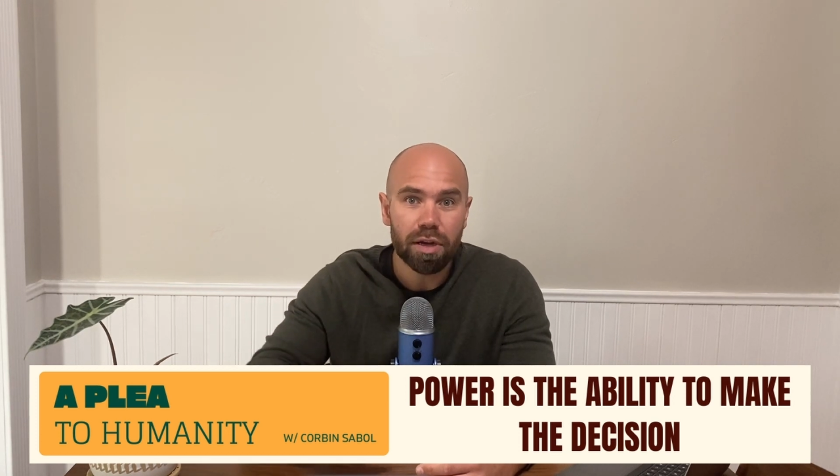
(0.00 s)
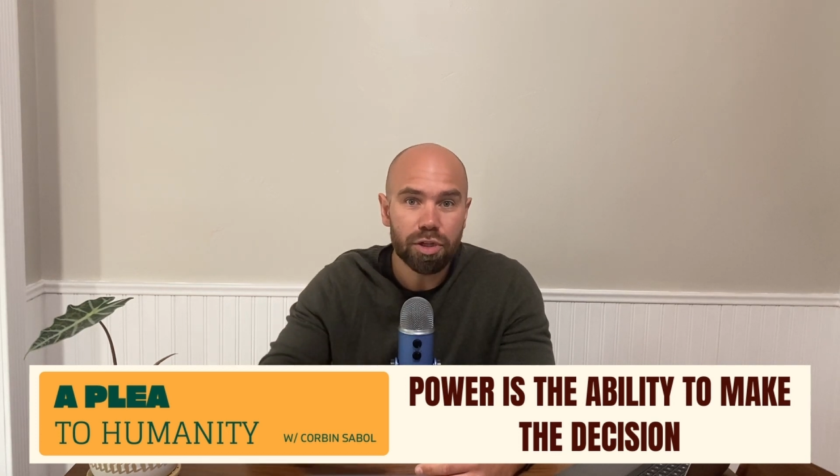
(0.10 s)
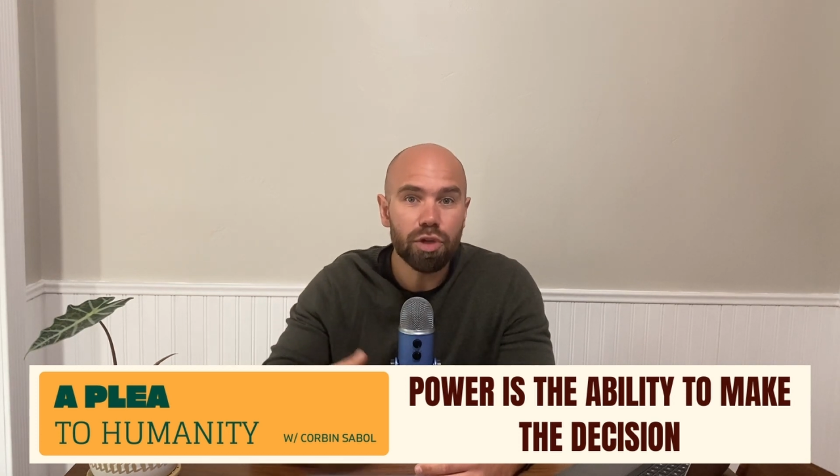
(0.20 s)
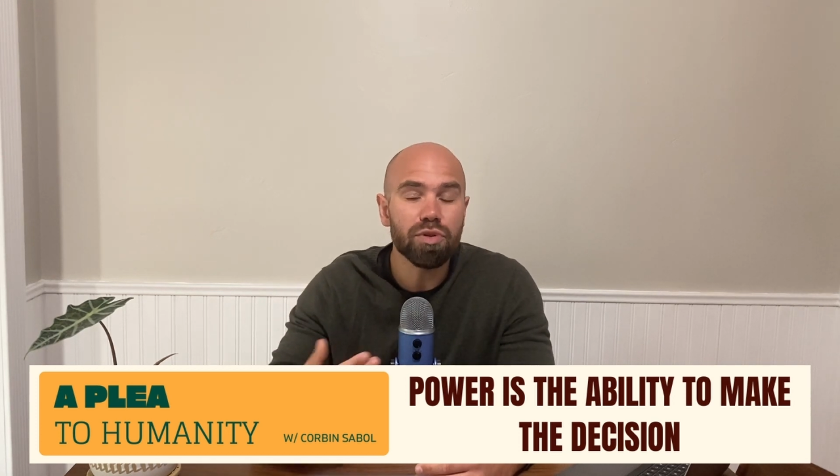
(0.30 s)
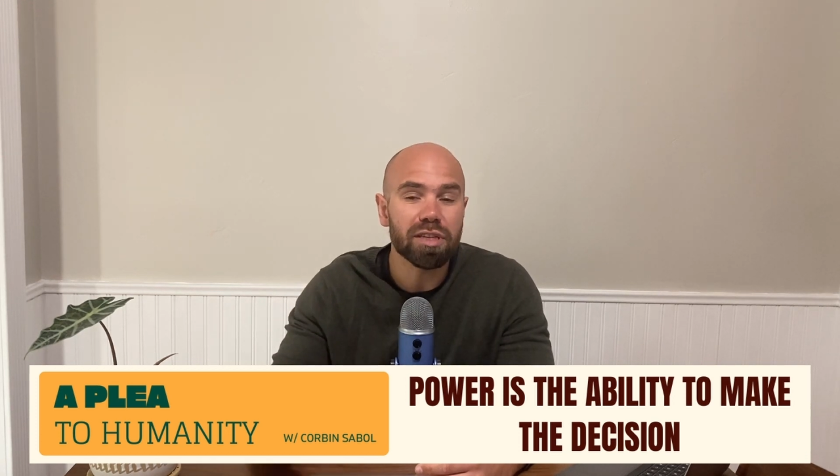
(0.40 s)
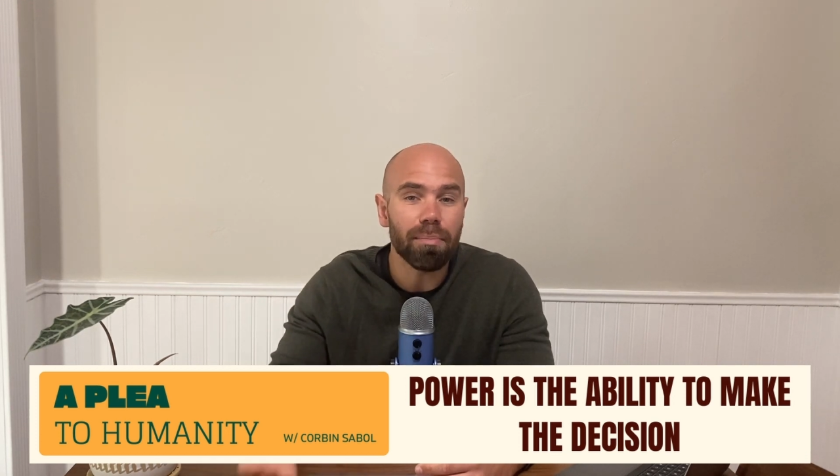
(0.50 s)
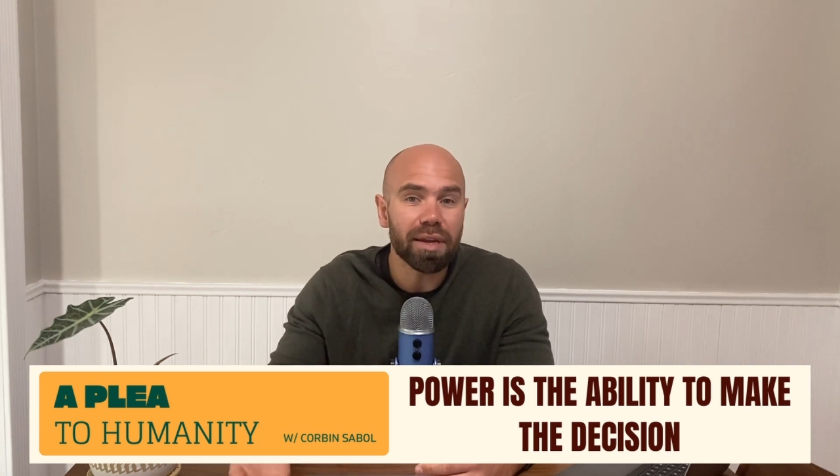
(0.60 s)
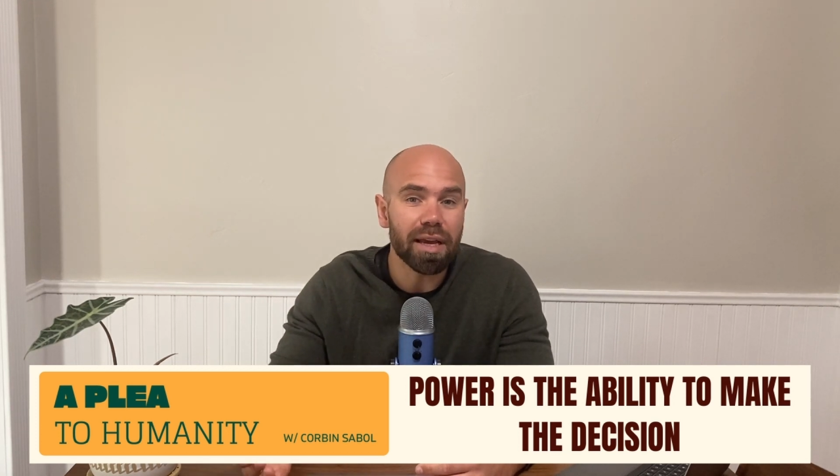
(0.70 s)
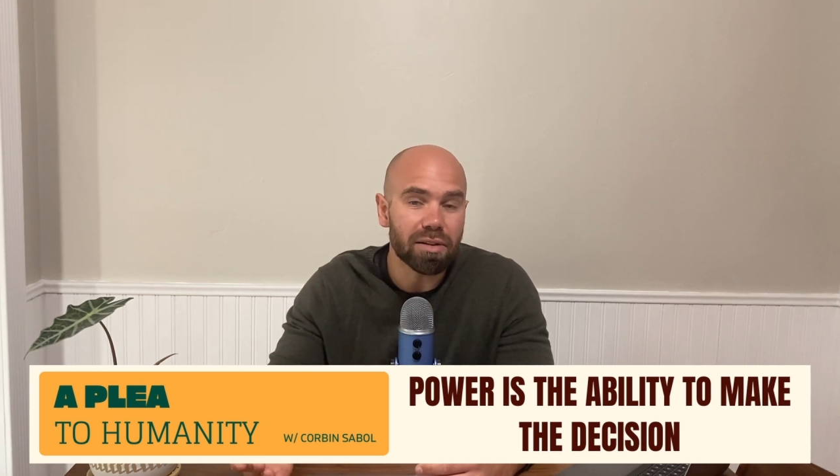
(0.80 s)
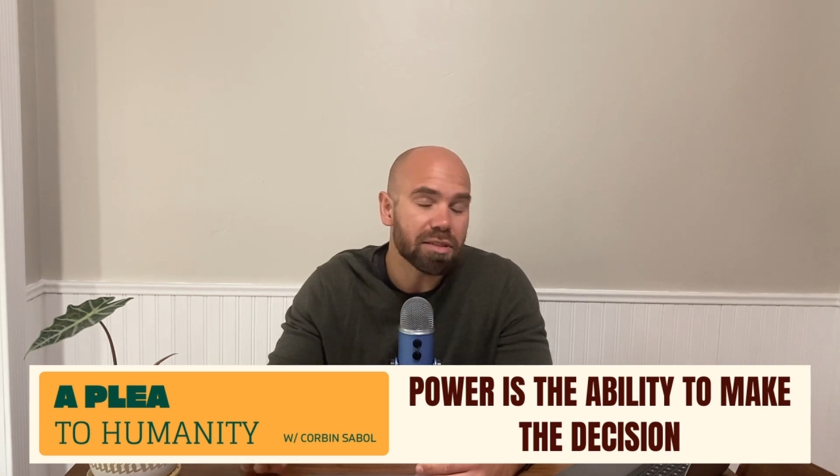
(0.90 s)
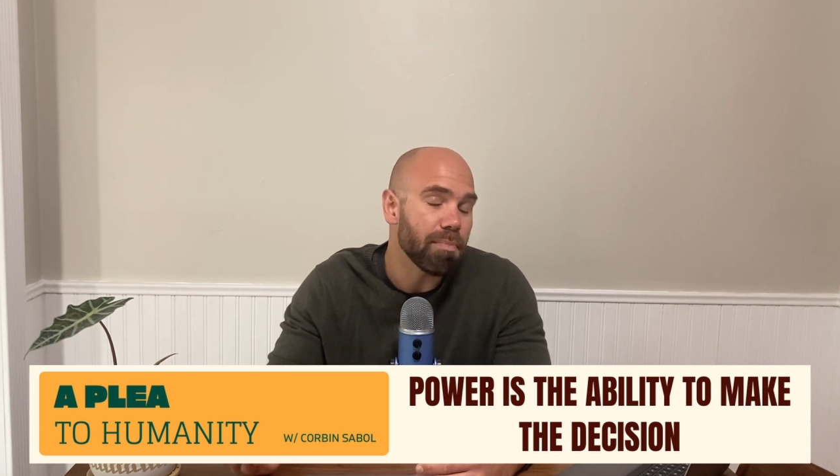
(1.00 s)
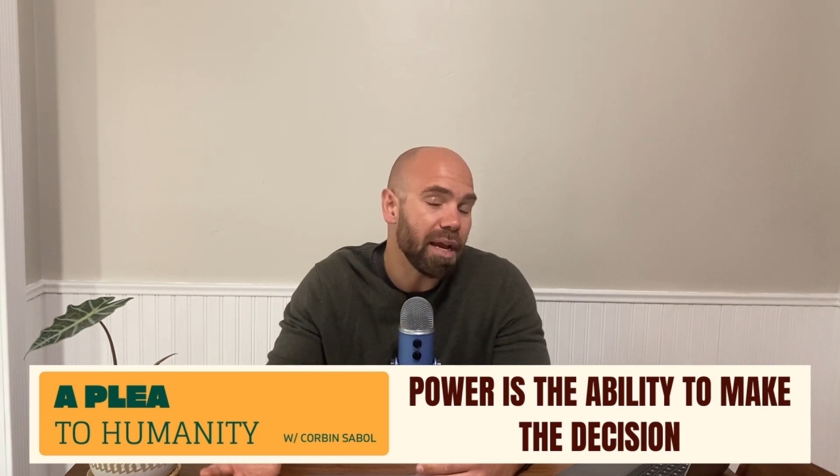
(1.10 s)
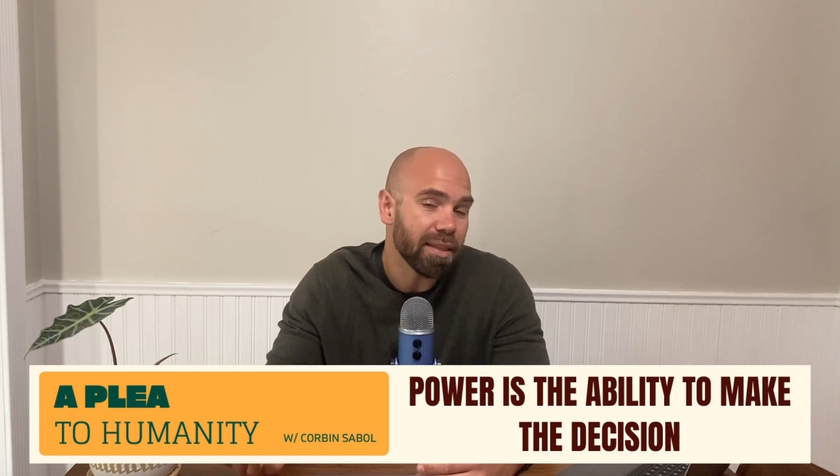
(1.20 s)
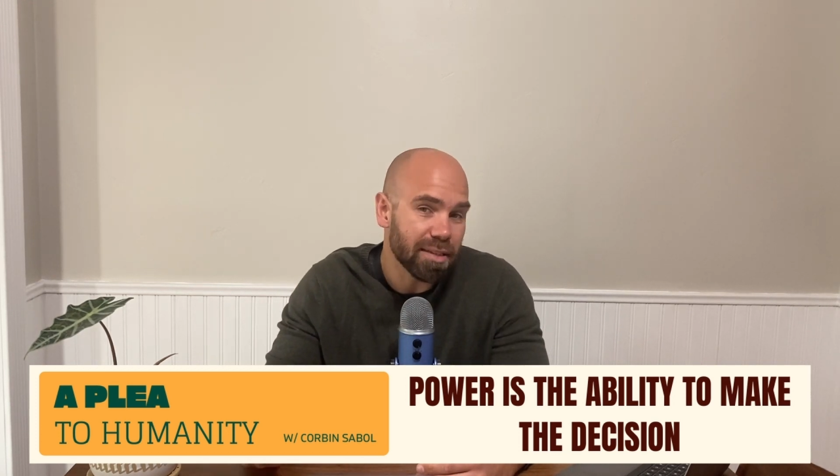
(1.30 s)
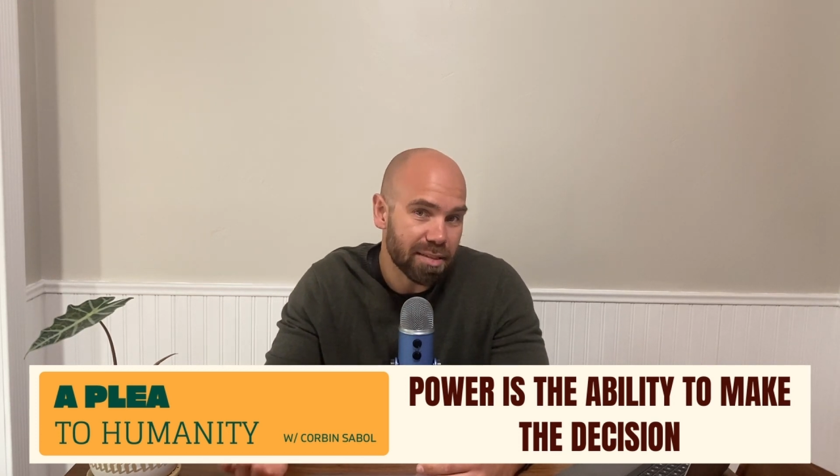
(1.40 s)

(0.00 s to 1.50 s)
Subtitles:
to somebody else to make the